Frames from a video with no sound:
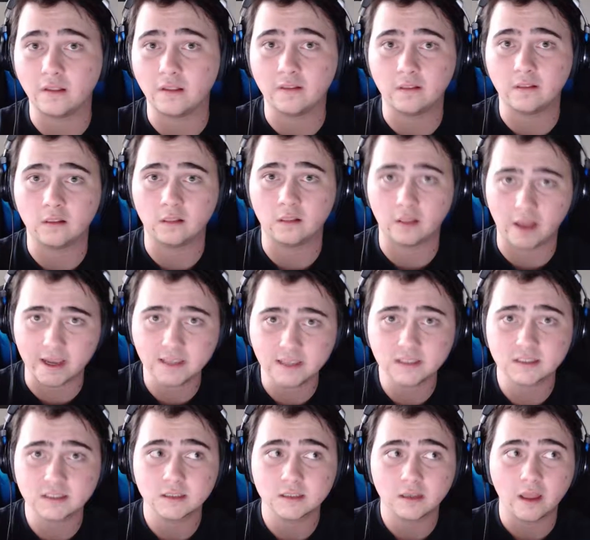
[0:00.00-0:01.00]

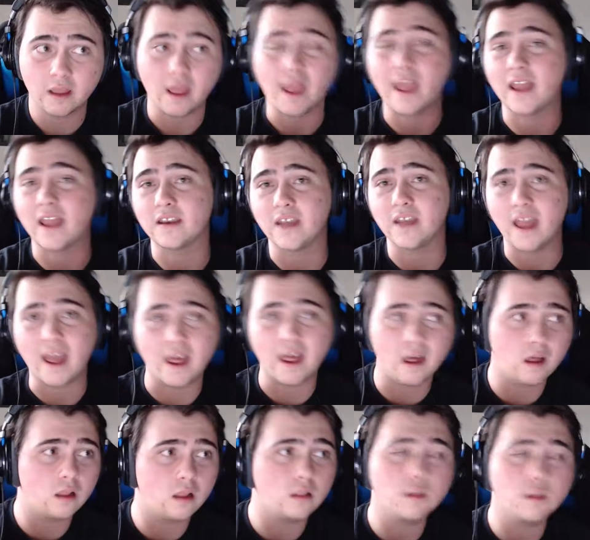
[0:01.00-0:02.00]
Light and
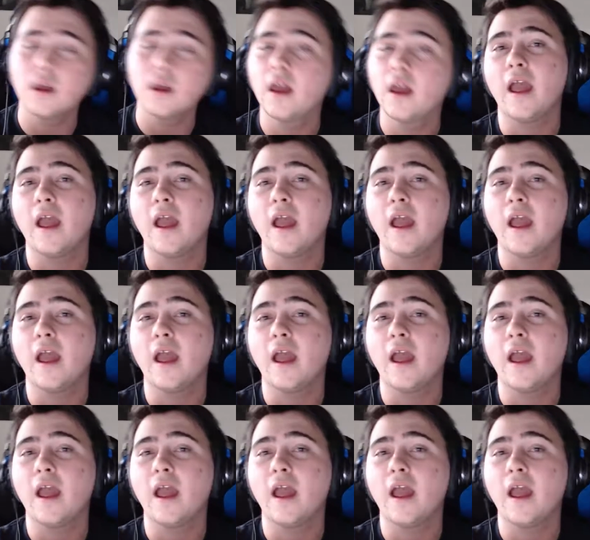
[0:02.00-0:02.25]
L